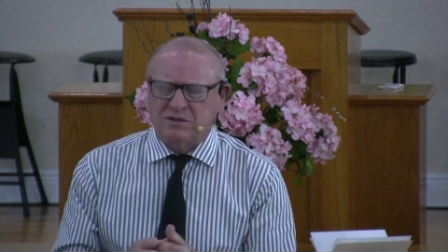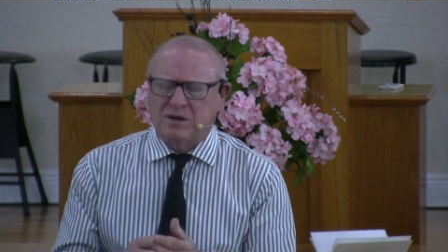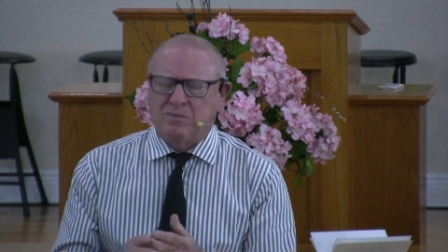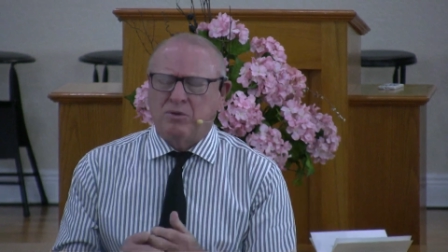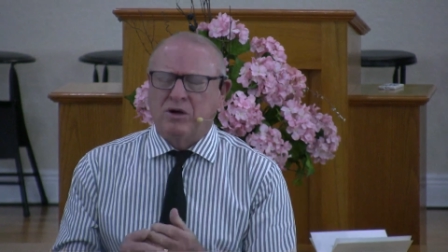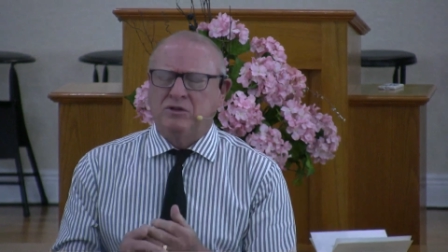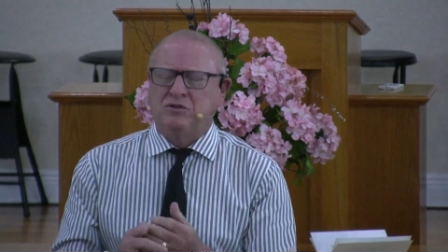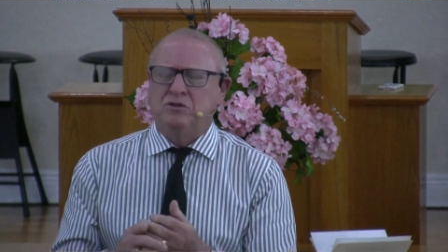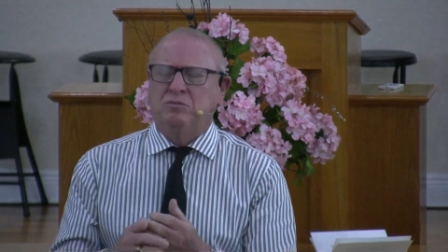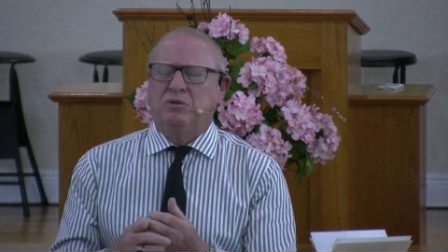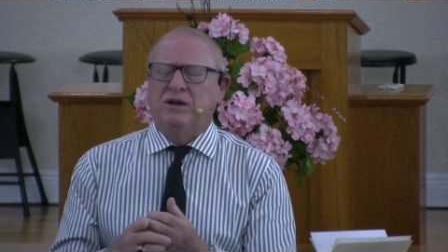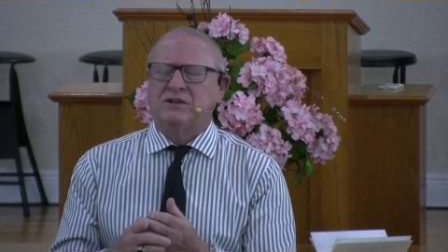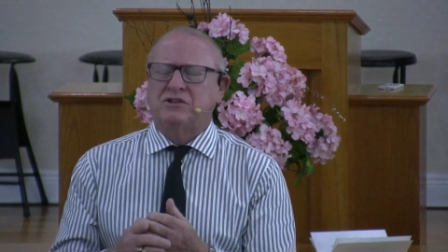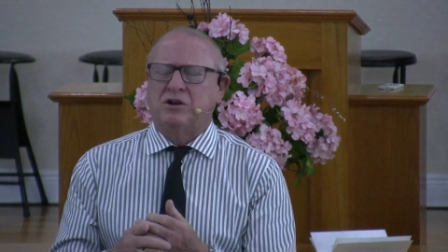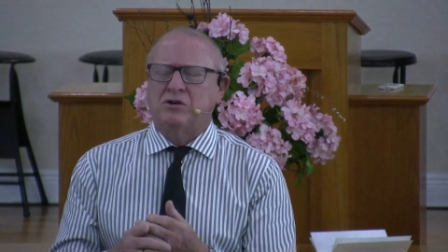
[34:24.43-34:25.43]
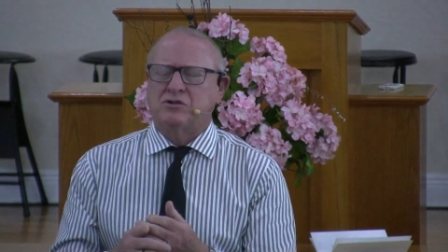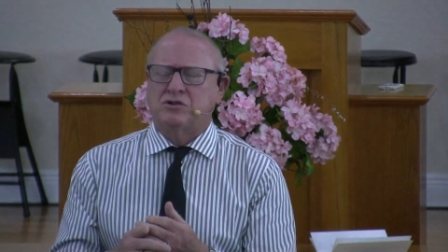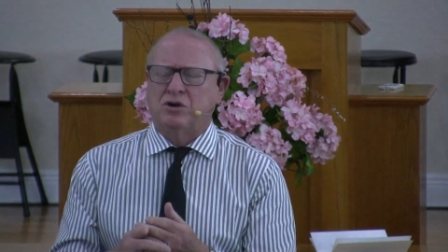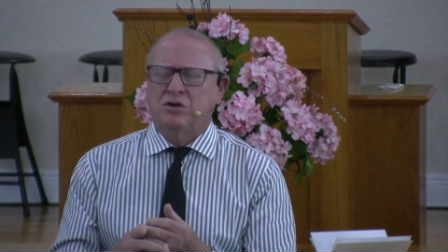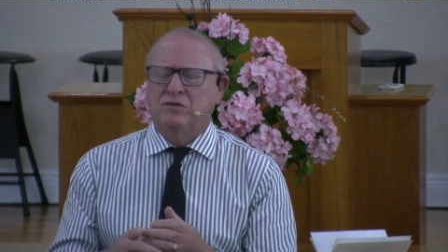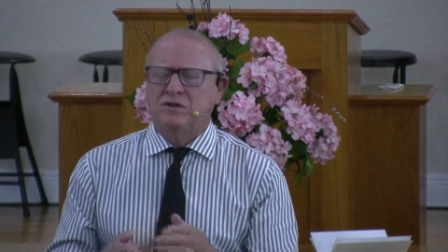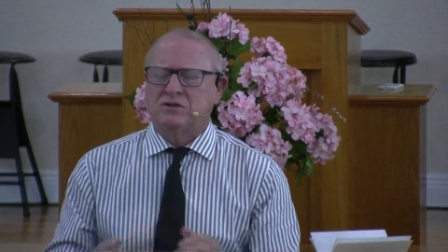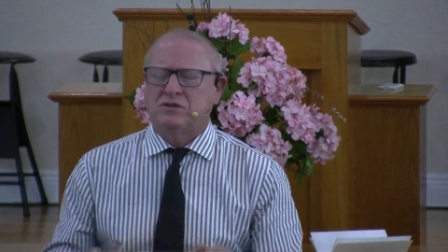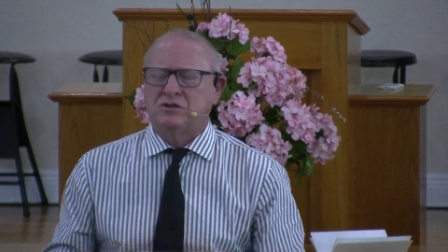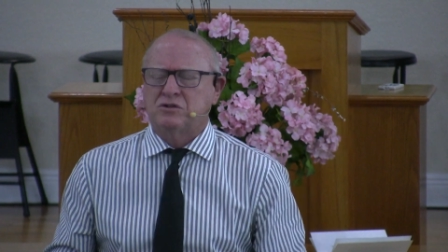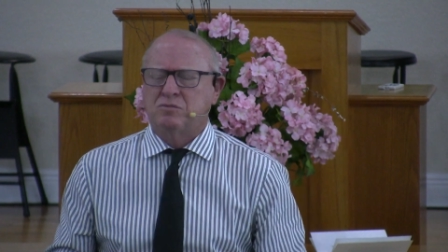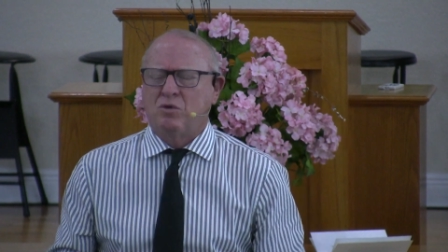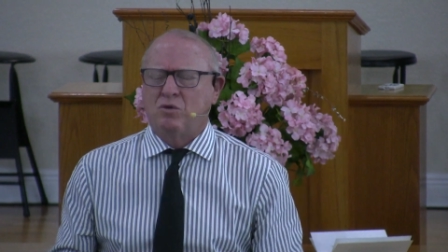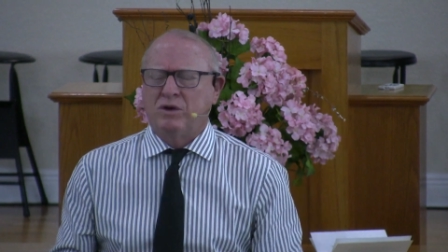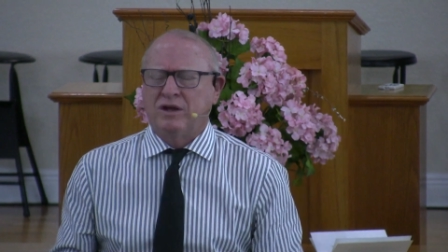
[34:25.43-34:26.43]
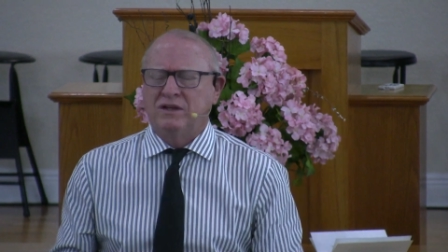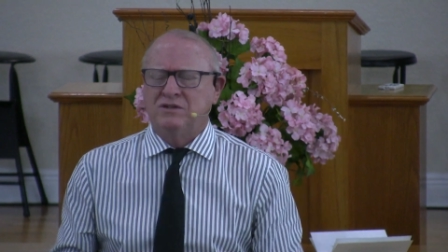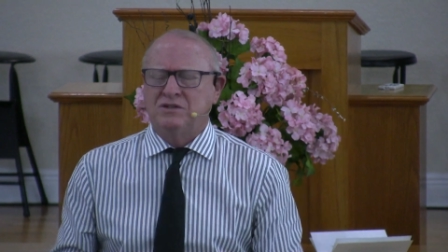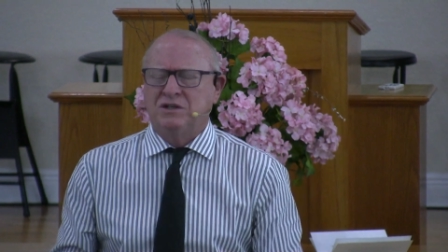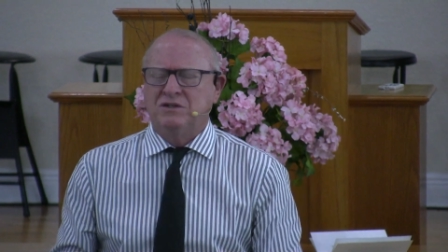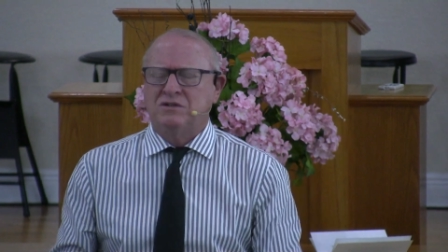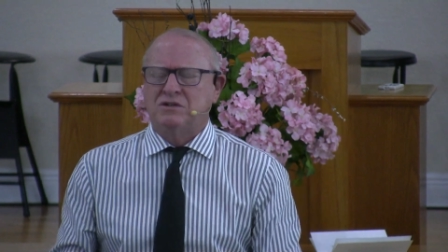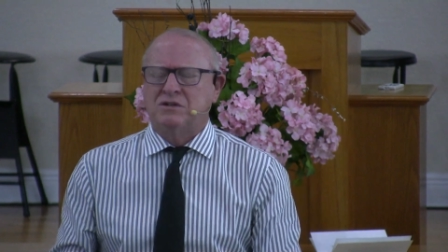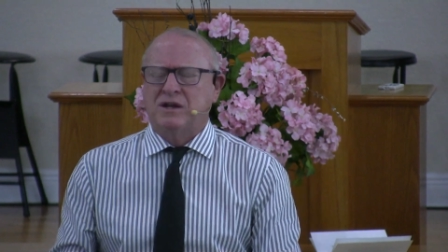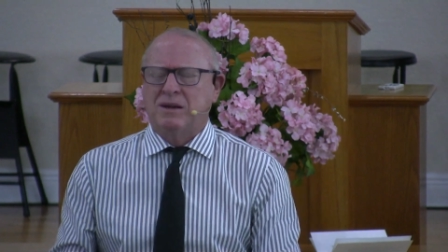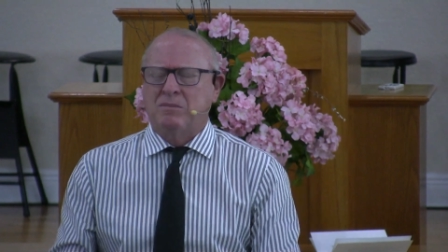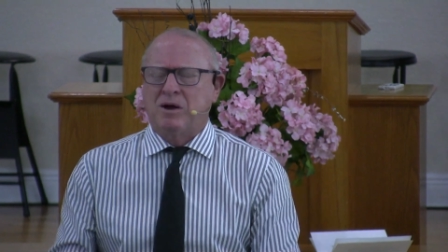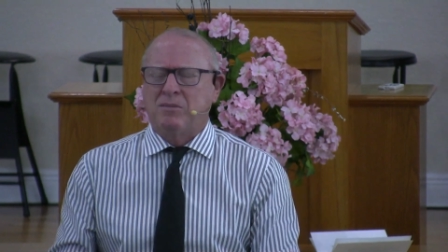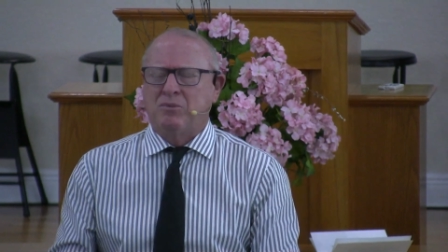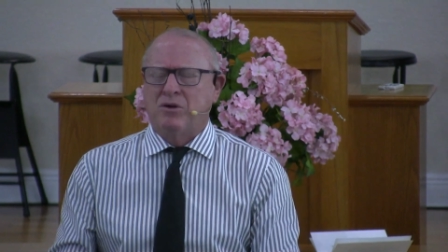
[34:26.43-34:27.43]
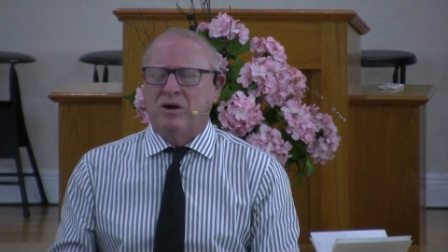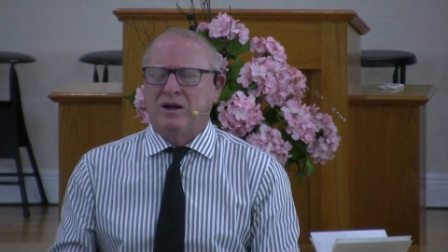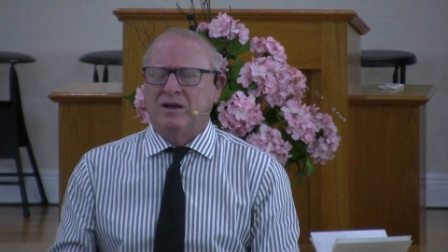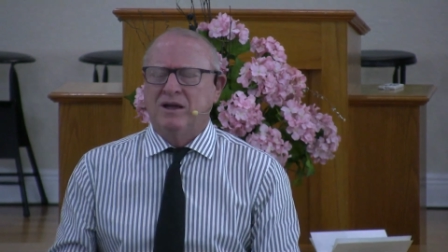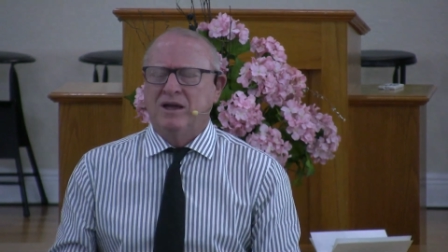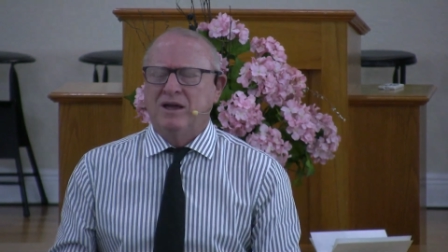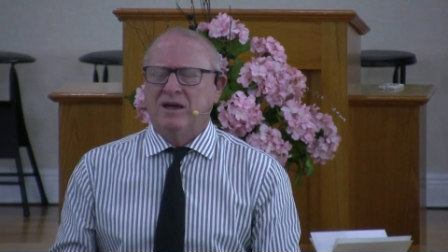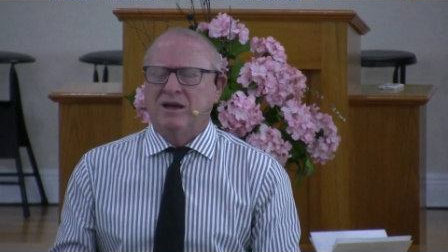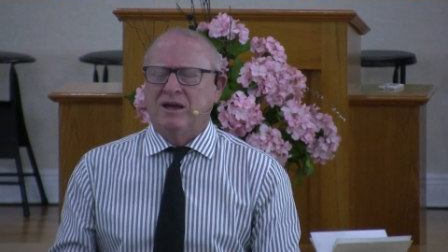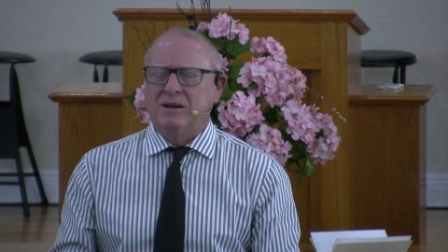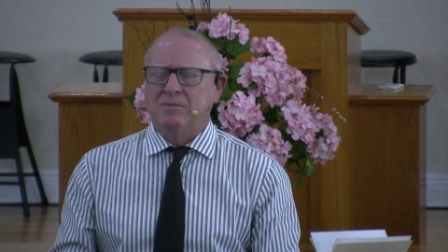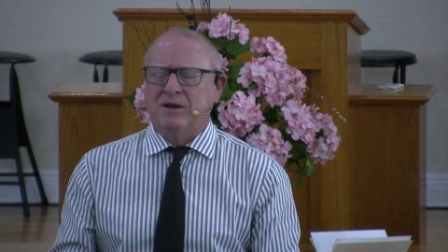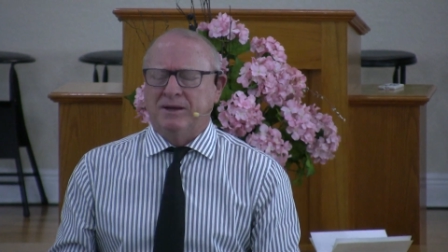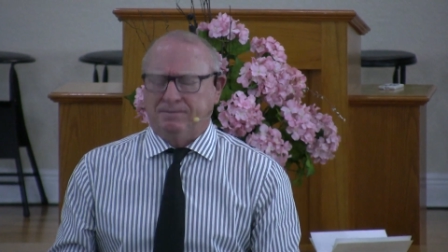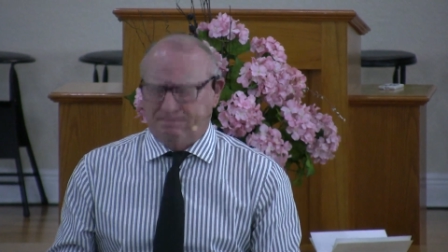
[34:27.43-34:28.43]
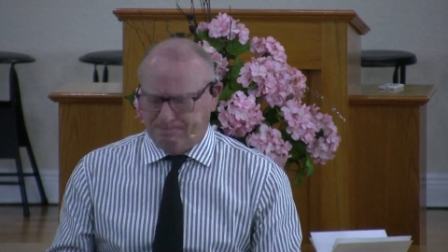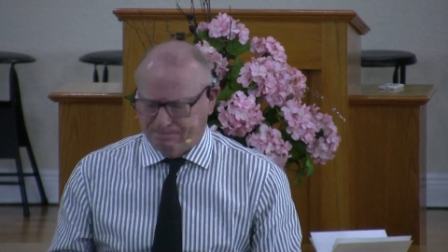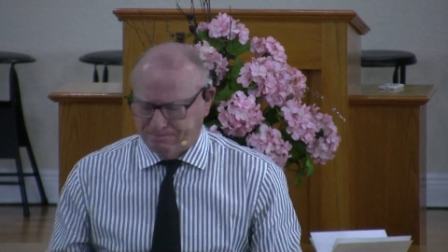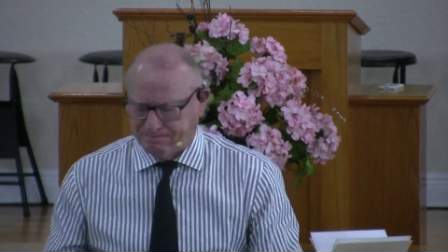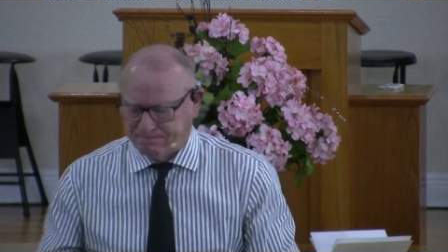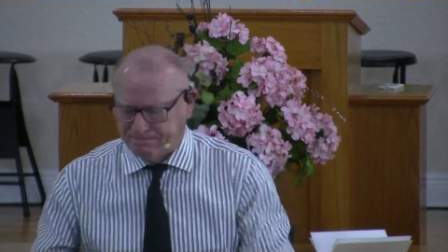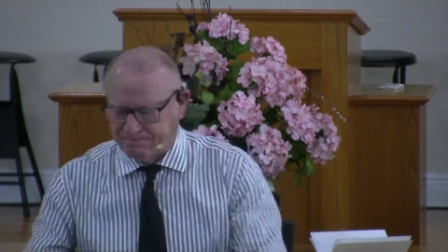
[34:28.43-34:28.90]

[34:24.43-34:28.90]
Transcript: I pray that you bless our service this morning. In Jesus' name I pray. Amen.